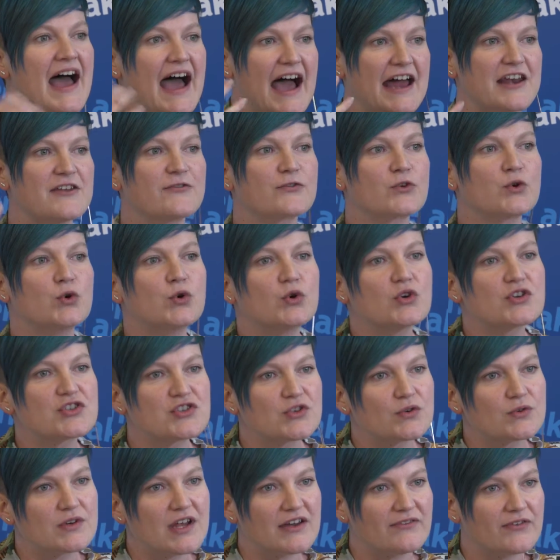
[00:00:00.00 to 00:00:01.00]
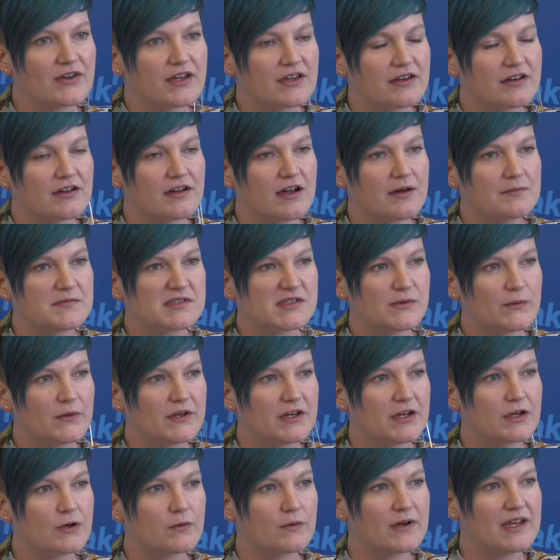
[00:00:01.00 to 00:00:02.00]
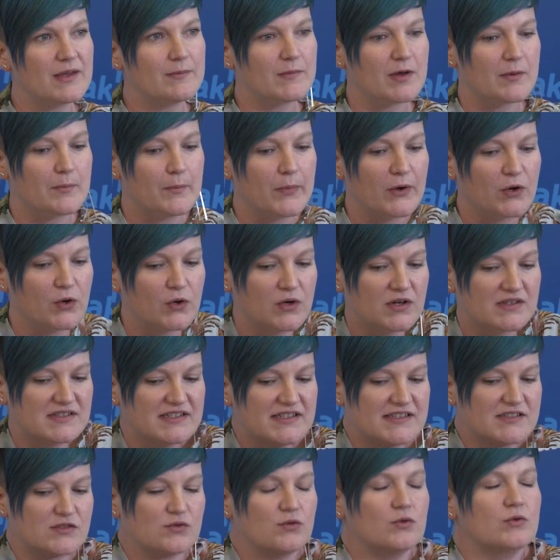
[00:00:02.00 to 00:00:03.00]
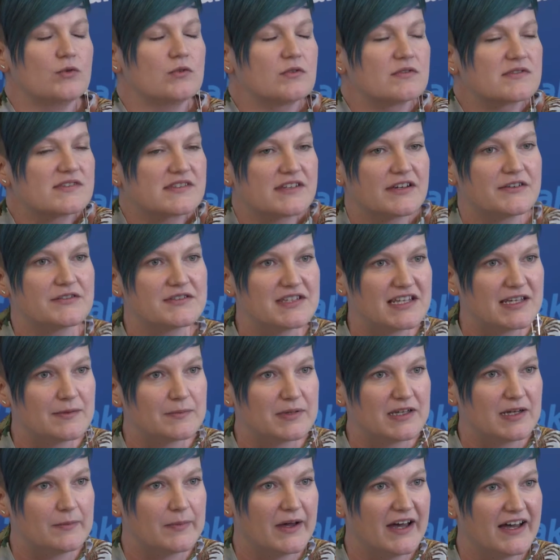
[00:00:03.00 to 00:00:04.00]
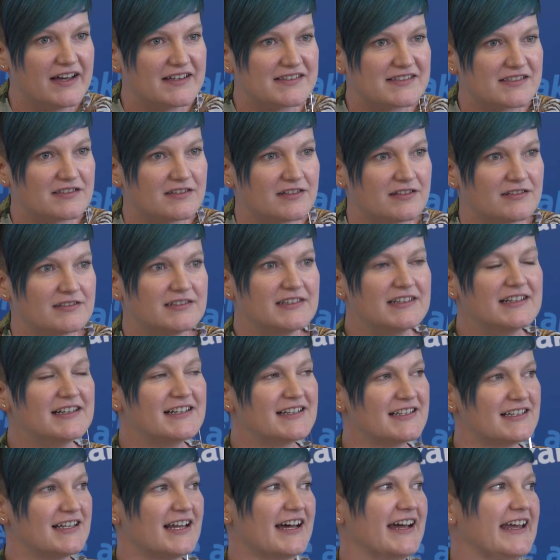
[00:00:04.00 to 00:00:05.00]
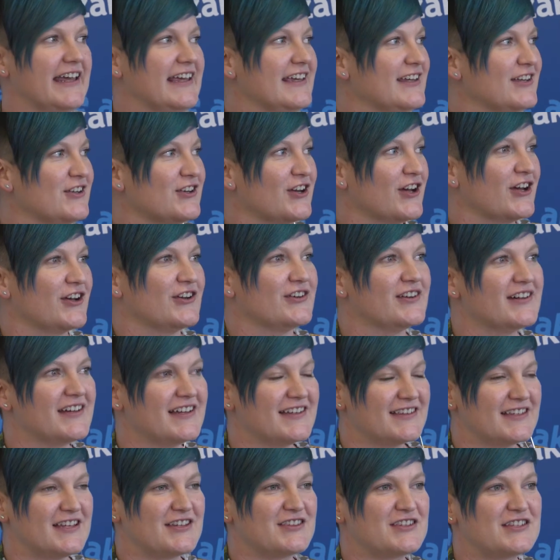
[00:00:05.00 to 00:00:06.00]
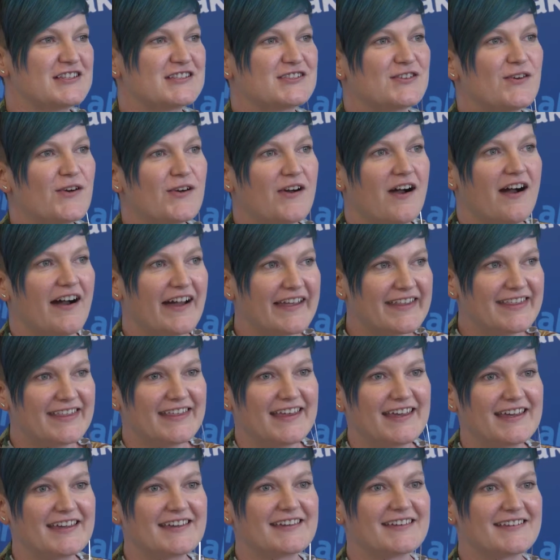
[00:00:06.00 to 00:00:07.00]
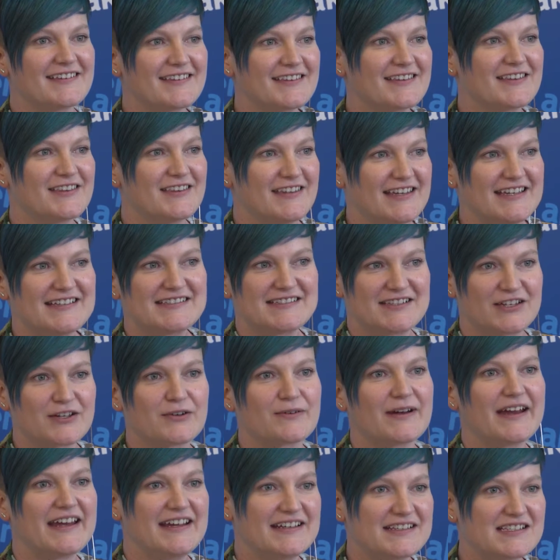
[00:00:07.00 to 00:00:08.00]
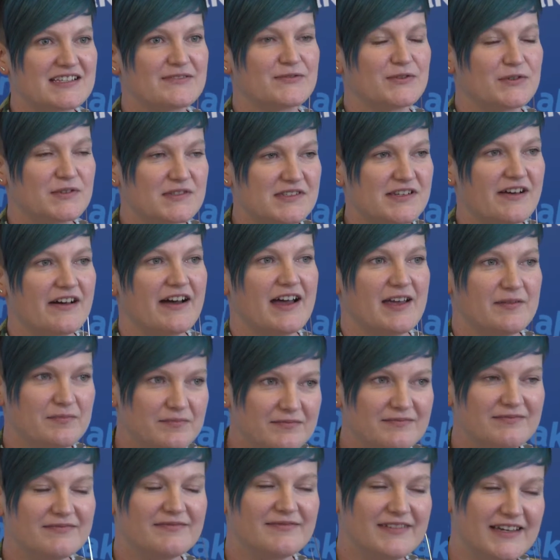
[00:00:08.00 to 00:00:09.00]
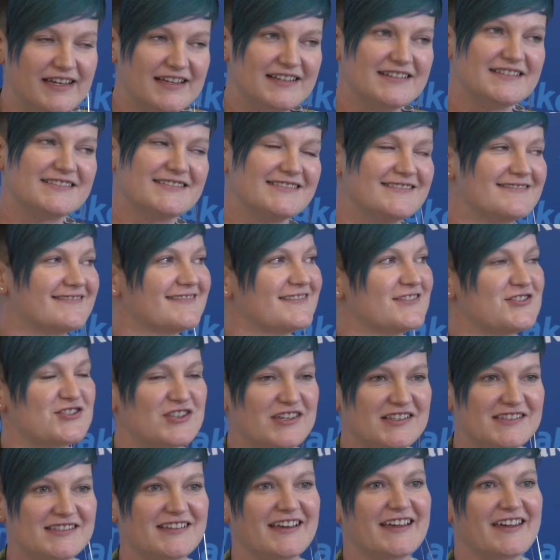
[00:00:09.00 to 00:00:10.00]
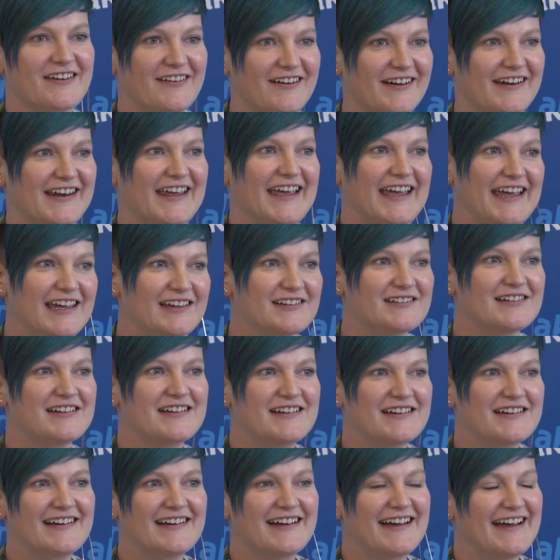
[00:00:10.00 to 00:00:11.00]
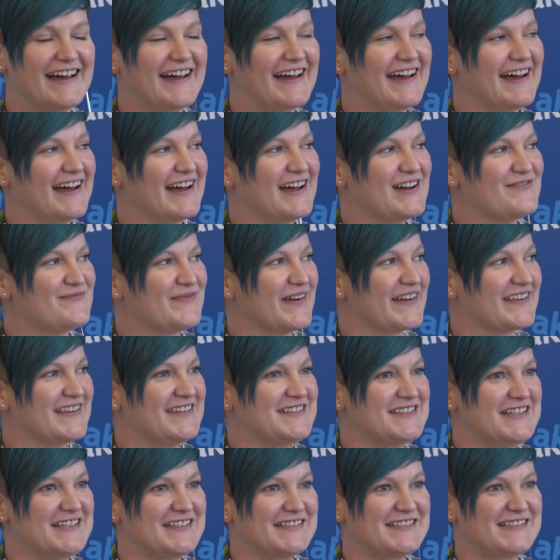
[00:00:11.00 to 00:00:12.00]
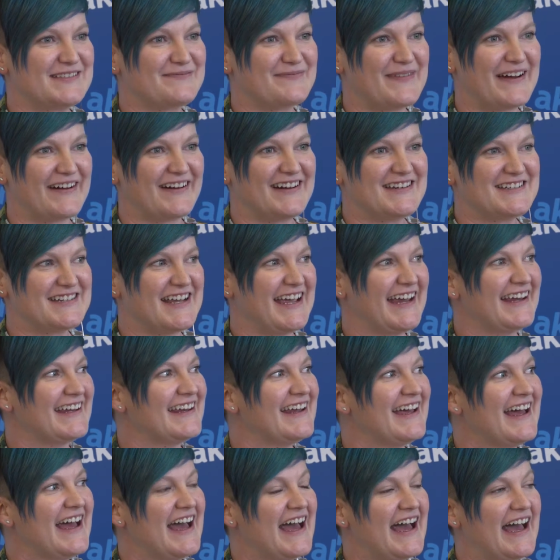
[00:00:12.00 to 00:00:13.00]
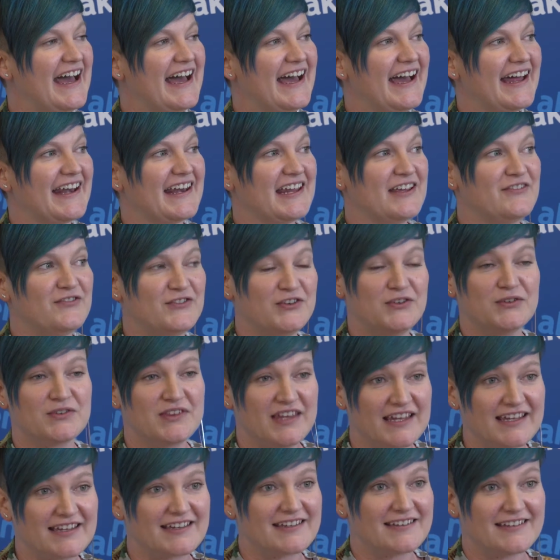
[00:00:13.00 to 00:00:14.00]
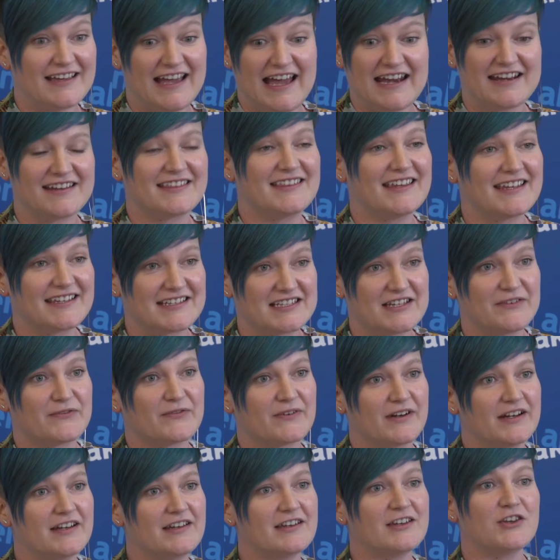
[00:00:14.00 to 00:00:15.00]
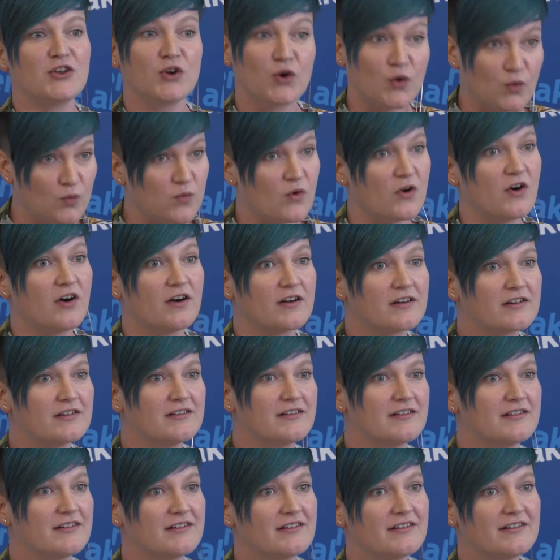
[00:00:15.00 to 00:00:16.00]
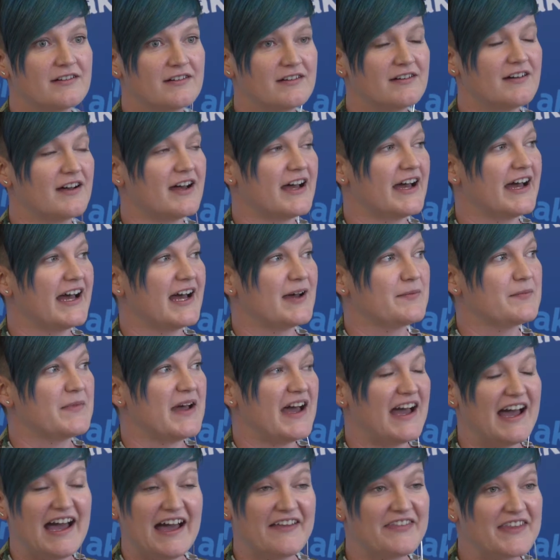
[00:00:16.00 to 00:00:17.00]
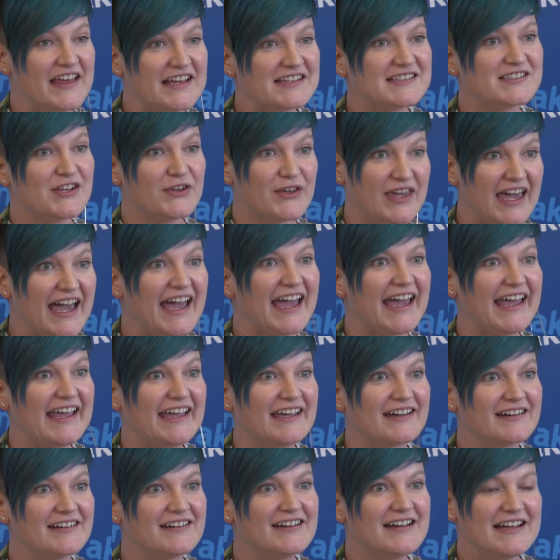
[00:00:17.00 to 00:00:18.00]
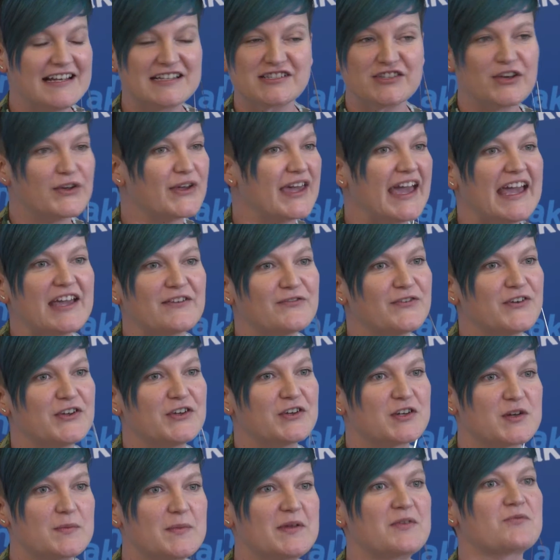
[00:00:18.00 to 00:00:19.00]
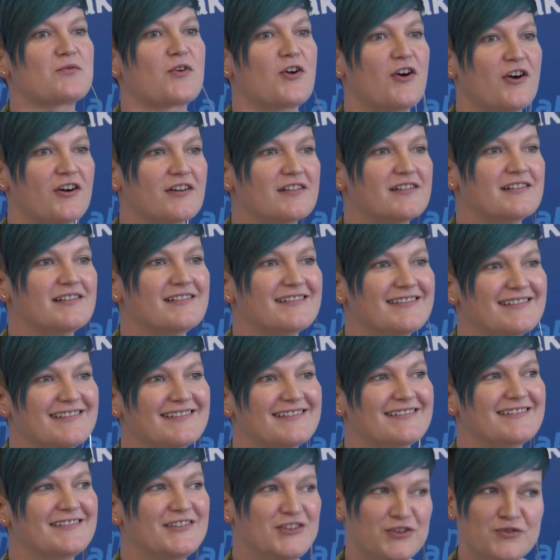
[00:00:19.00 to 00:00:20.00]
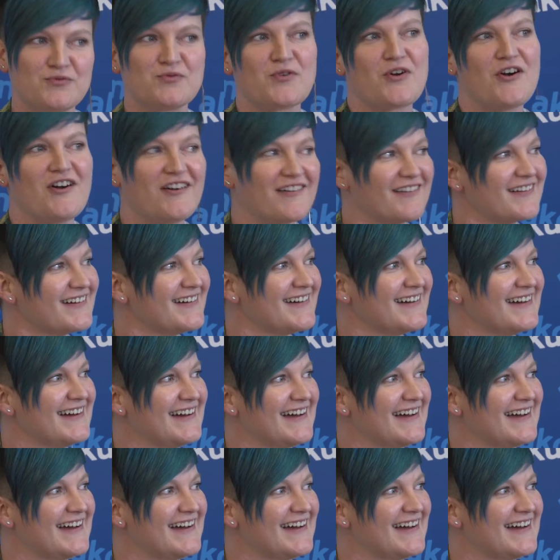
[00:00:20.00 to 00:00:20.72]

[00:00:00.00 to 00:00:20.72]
And of course you're never gonna come to an agreement because it's all so deeply personal. Like, you know, the song I think is the greatest of all time is Just Like Honey by the Jesus and Mary Chain. And if you think anything different, you're wrong. And that's okay. It's okay for you to be wrong. You're wrong.